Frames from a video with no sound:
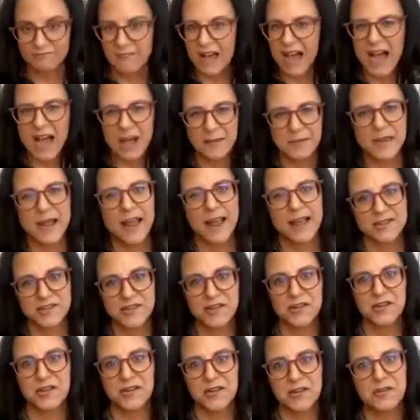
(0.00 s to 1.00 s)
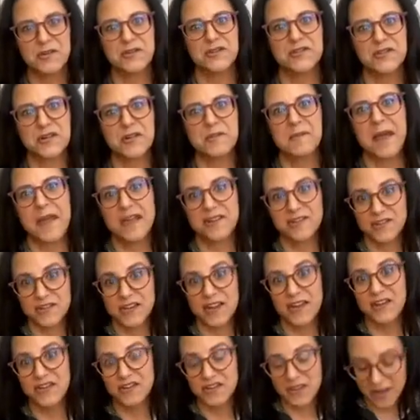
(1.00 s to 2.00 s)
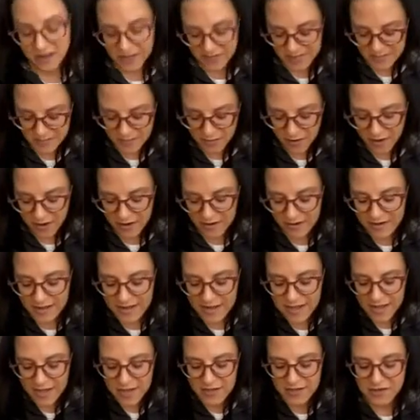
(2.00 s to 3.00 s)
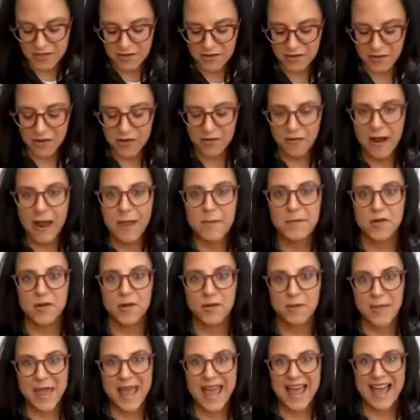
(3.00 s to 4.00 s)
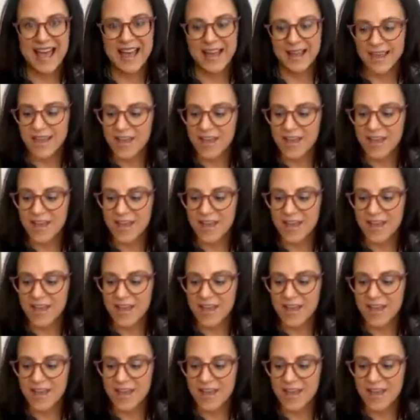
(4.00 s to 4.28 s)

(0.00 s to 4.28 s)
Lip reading: I'm going to ask you to use your imagination on this part. So you'll grab your bag,